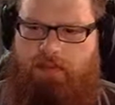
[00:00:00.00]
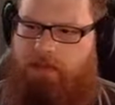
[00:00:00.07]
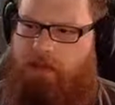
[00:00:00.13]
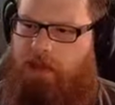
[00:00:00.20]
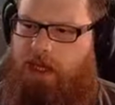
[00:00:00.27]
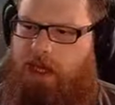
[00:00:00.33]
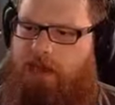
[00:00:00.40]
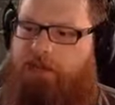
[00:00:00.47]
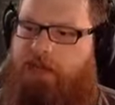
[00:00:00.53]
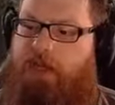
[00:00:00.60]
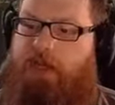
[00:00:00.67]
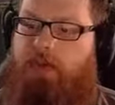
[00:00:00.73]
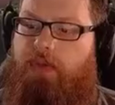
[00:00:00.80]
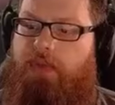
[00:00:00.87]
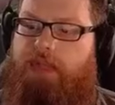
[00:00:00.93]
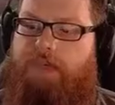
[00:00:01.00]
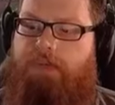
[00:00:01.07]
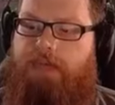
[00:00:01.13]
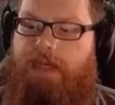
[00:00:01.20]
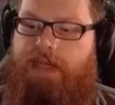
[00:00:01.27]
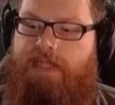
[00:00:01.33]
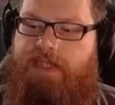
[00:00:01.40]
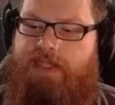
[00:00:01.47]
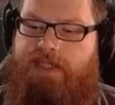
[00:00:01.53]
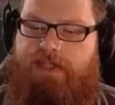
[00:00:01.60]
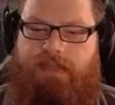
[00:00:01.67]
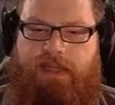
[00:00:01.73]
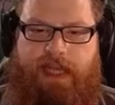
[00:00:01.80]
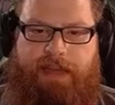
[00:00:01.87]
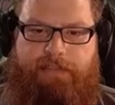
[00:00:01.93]
If you're going to cool liquid ace,
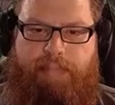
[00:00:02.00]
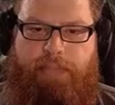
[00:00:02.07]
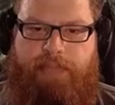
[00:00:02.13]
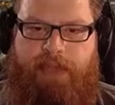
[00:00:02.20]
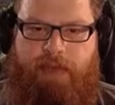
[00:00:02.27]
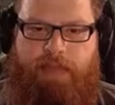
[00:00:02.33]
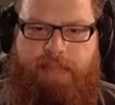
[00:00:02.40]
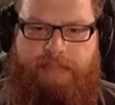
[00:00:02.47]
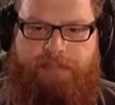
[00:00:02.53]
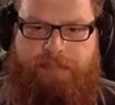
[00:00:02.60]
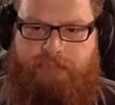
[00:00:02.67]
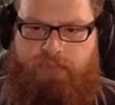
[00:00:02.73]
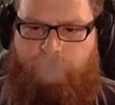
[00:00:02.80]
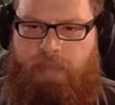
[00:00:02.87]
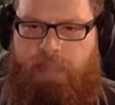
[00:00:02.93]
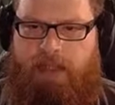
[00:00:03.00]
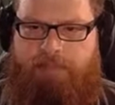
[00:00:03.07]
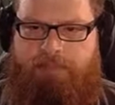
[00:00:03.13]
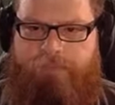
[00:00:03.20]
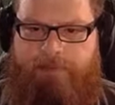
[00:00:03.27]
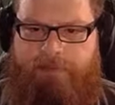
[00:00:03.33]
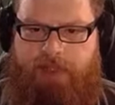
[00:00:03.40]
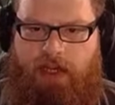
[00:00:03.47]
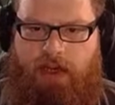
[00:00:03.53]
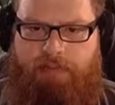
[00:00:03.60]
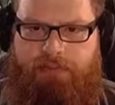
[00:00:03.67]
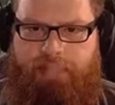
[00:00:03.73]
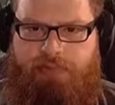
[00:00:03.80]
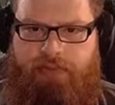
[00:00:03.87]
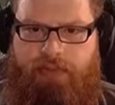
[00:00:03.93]
probably go with petroleum
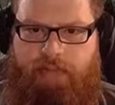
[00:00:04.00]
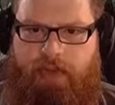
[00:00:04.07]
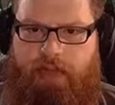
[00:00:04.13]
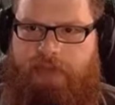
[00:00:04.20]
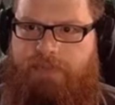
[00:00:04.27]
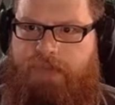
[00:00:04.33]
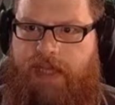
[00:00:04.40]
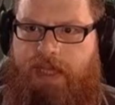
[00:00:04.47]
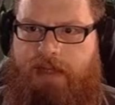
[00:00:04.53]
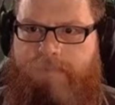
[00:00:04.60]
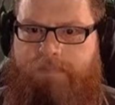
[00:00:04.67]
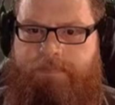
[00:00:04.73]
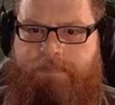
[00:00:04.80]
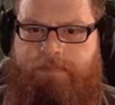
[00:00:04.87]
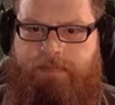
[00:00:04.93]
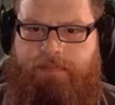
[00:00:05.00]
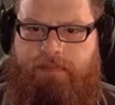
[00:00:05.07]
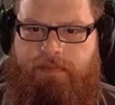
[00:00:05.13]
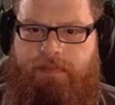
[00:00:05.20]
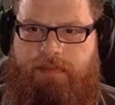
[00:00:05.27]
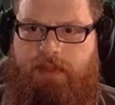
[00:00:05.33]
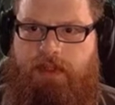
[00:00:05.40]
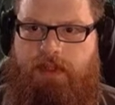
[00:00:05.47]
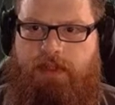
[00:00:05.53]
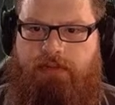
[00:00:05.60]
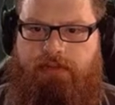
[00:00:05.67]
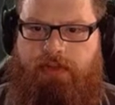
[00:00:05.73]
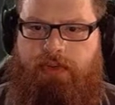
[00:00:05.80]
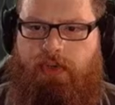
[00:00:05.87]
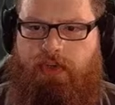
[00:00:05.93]
over crude oil if you can.
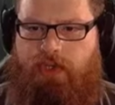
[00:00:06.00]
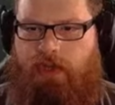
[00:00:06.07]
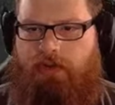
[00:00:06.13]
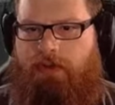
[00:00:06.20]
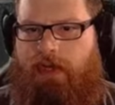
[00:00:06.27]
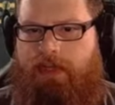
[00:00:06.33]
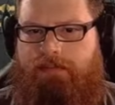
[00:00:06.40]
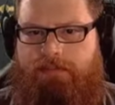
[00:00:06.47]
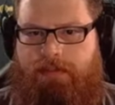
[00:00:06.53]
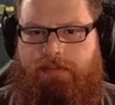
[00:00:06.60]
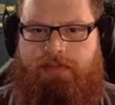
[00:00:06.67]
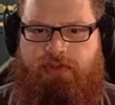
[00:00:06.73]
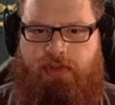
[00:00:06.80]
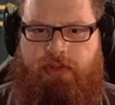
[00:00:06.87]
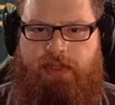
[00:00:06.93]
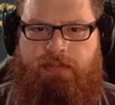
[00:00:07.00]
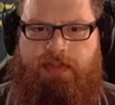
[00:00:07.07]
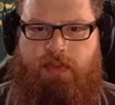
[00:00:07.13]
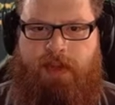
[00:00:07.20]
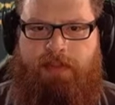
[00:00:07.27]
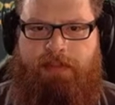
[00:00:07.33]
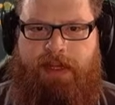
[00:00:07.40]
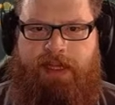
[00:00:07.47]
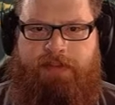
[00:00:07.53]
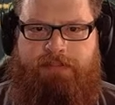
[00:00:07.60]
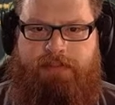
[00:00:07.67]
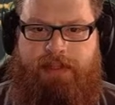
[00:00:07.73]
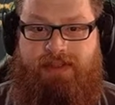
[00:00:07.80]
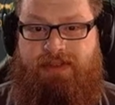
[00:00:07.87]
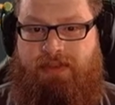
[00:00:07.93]
Crude oil's alright, but petroleum's way better.
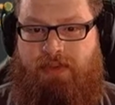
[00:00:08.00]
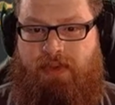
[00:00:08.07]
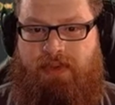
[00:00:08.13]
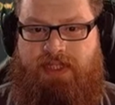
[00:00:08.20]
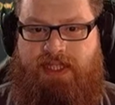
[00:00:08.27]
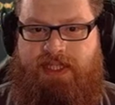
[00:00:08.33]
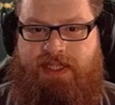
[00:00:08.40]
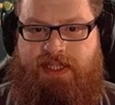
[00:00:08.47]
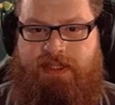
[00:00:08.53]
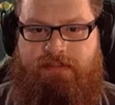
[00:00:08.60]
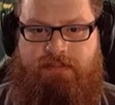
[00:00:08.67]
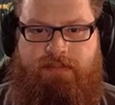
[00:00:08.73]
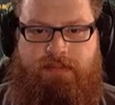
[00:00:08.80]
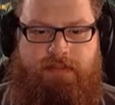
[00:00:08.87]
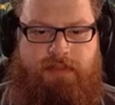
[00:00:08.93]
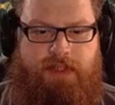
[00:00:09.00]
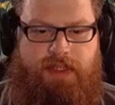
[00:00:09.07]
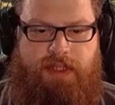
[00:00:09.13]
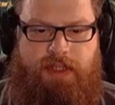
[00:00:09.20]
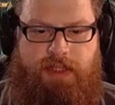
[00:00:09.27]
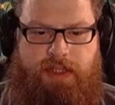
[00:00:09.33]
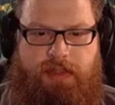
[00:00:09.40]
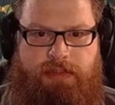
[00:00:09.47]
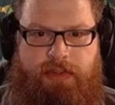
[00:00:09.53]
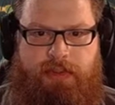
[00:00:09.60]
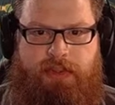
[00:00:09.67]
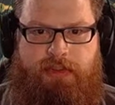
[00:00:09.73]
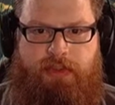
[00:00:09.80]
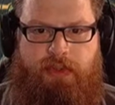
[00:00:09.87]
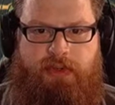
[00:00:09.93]
Polluted water's decent.
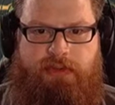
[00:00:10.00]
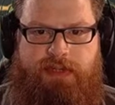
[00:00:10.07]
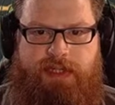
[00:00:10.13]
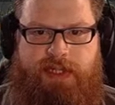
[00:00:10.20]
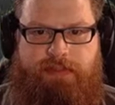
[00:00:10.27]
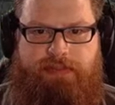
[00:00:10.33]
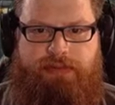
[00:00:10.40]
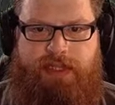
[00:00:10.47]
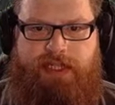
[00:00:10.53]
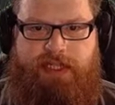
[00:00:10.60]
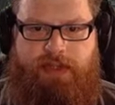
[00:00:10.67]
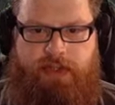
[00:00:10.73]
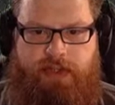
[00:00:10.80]
Polluted water is pretty good